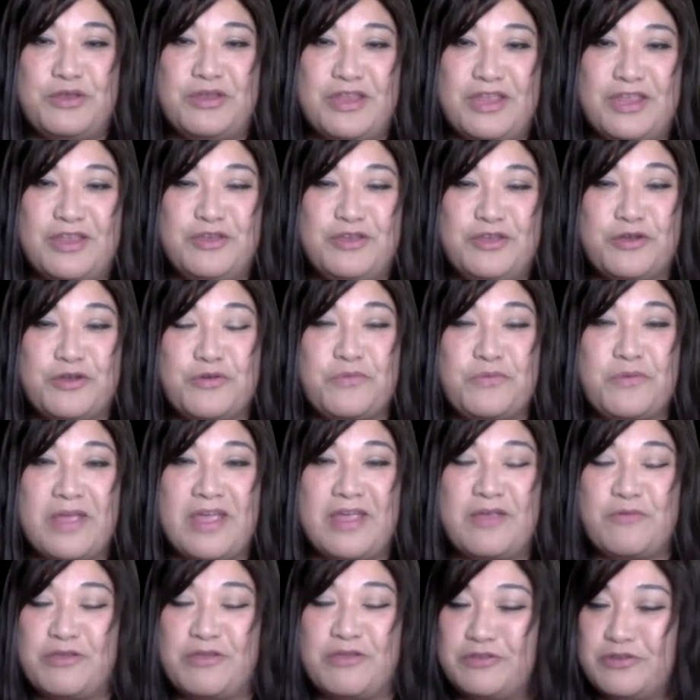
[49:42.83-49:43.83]
your way,
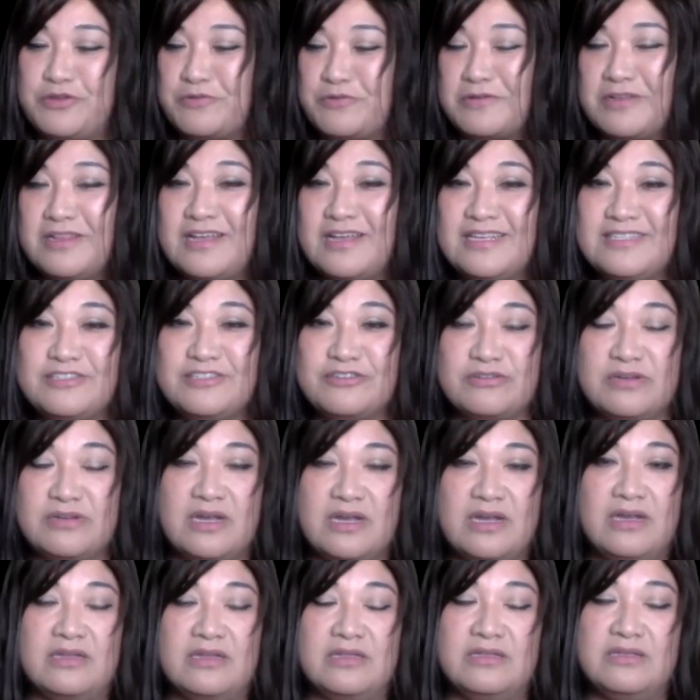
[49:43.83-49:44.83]
whether you realize or
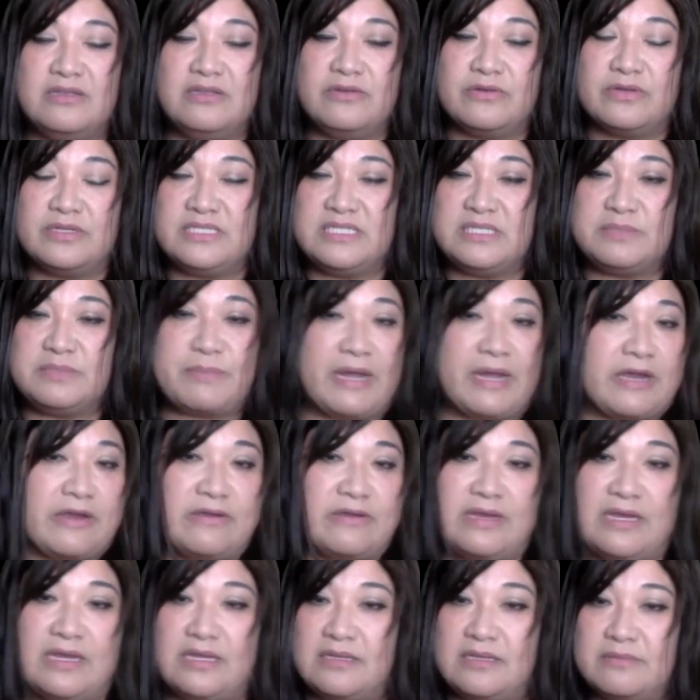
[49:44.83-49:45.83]
not, you're
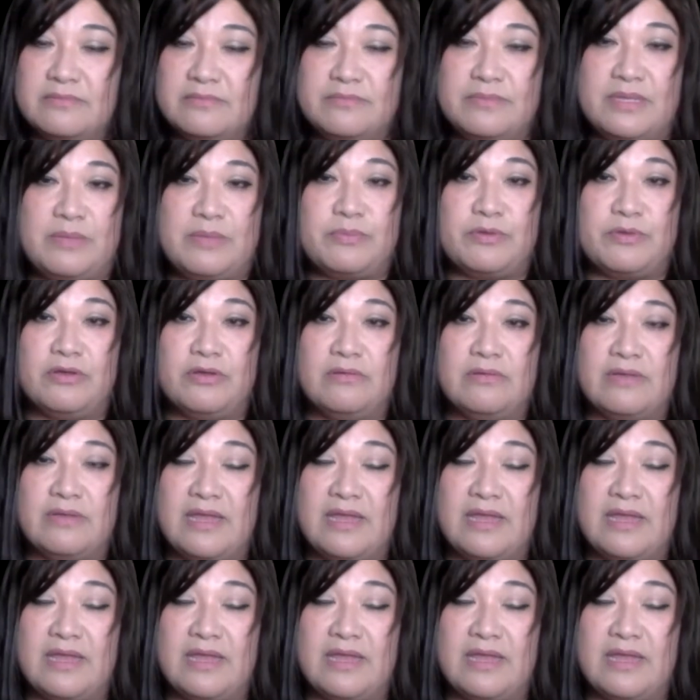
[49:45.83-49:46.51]
inspiring people.